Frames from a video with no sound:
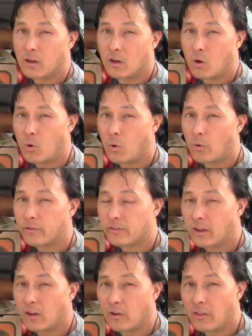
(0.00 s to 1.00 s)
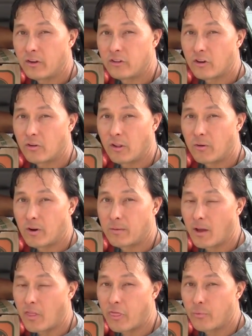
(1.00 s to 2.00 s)
Uh, wholesale, they generally
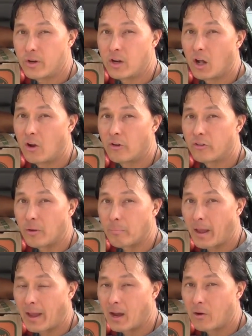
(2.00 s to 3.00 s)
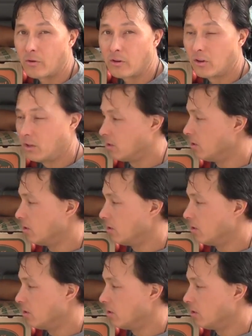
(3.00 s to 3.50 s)
run about three dollars a pound.